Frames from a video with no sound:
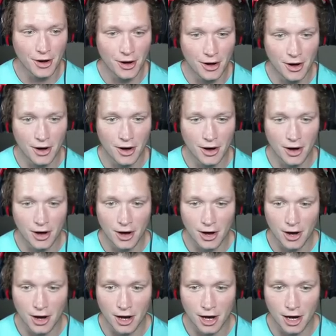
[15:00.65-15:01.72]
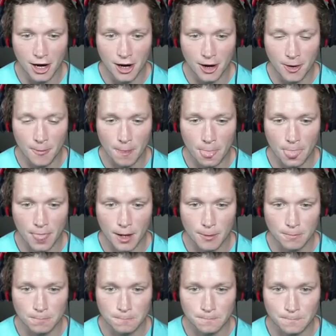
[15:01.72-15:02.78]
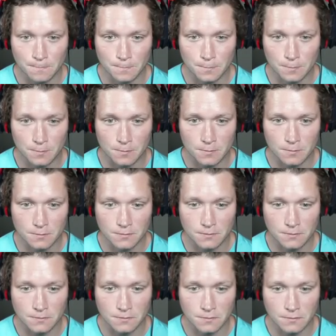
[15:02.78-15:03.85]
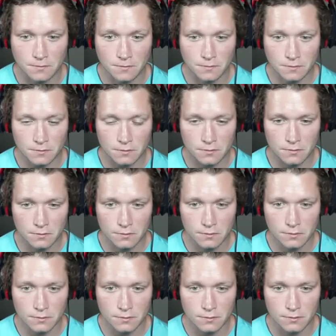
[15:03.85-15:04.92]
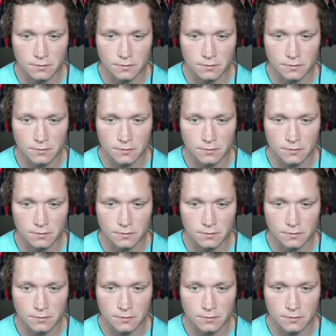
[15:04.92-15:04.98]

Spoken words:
[no speech]